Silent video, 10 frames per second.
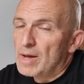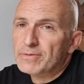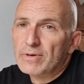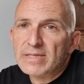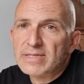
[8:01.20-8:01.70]
me
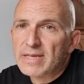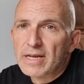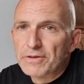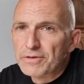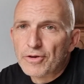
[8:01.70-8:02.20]
up to, let's
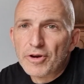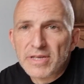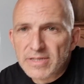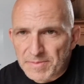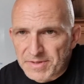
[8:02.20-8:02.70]
say,
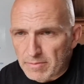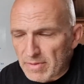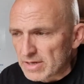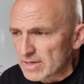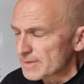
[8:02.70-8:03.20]
30 something
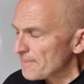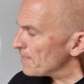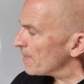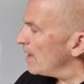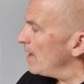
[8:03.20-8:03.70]
meters.
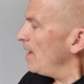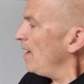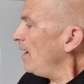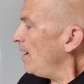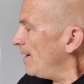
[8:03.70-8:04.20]

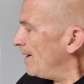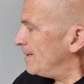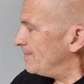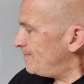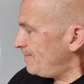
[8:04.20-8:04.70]

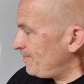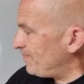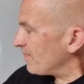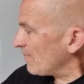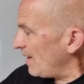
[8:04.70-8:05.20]
And
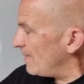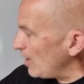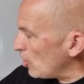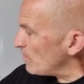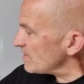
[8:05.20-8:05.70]

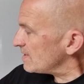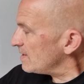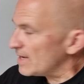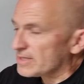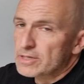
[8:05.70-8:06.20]
then
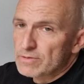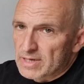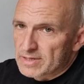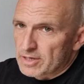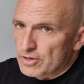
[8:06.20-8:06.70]
obviously that's
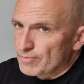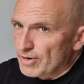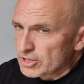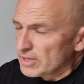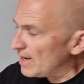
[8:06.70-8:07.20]
used as a
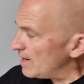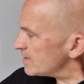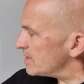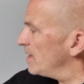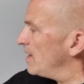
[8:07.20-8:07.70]
decompression
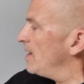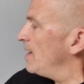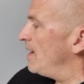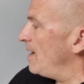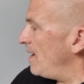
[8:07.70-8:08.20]
gas
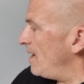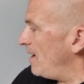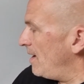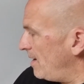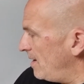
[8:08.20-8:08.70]

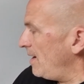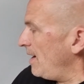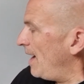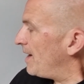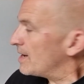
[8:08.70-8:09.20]

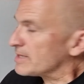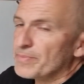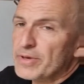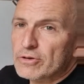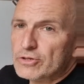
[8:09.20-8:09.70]
and it has a
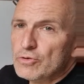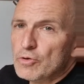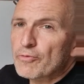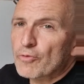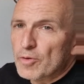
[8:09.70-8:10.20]

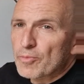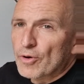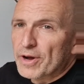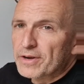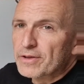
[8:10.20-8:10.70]
PO2 of
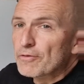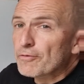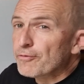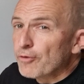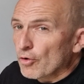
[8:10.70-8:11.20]

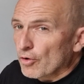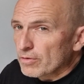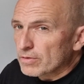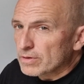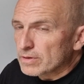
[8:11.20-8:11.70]
1.4,